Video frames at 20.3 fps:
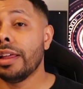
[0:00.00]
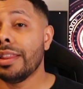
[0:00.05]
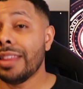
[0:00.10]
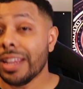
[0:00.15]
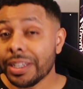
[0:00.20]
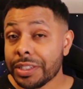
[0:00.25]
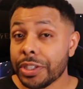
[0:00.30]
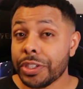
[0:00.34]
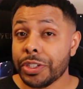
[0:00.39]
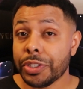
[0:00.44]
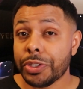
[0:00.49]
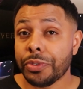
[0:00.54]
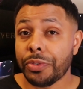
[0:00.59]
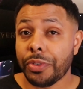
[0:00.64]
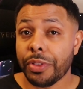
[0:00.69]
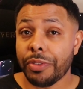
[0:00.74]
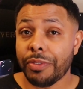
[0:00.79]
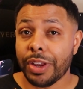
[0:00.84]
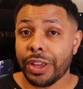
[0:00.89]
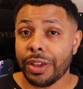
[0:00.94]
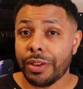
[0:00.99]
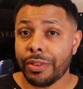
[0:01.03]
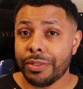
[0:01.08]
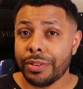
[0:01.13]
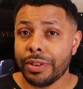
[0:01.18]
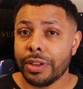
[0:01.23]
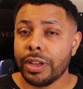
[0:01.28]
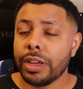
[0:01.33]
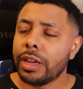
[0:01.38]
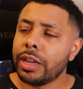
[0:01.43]
That's gonna do it for the video.
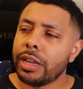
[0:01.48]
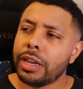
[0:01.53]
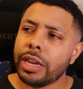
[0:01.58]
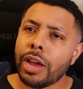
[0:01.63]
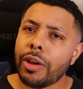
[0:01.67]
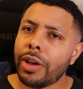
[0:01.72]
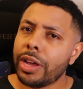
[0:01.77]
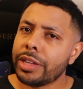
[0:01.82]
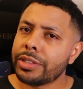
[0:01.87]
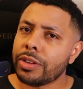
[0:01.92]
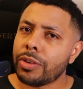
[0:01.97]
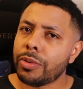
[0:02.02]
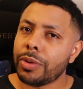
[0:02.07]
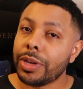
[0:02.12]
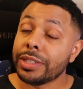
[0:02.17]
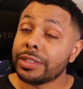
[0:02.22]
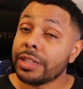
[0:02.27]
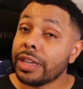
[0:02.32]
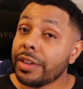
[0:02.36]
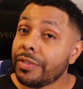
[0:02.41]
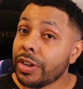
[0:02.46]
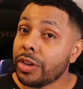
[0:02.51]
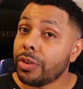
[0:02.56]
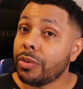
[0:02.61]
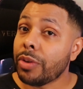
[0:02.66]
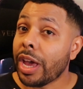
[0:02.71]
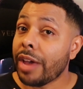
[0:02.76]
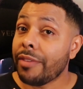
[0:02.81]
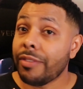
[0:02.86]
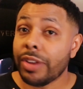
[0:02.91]
Now, as always, if you
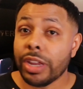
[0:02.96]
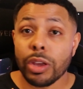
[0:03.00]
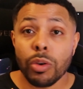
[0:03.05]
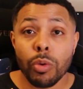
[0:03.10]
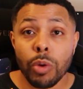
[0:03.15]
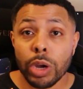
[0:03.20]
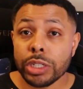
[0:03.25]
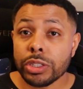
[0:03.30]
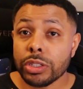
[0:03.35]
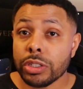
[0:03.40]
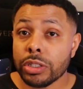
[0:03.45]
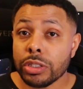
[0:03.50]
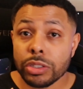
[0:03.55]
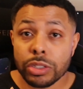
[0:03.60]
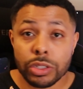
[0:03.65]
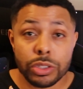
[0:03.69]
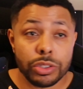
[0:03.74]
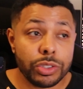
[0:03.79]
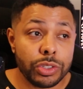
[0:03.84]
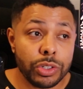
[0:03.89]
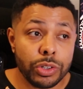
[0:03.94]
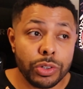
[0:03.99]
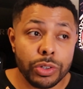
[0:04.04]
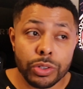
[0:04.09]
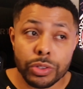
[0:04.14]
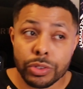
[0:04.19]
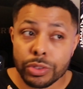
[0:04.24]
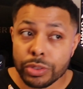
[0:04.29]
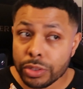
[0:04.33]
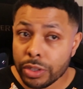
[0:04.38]
do have any questions,
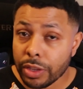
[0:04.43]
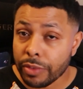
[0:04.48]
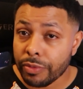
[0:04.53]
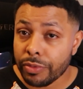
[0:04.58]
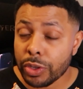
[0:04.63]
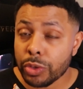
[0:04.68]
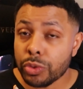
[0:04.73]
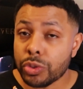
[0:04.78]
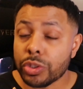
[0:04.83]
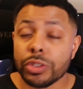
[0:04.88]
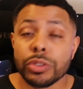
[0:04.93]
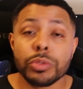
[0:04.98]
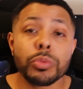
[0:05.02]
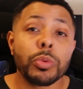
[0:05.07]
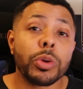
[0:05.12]
concerns, confusions,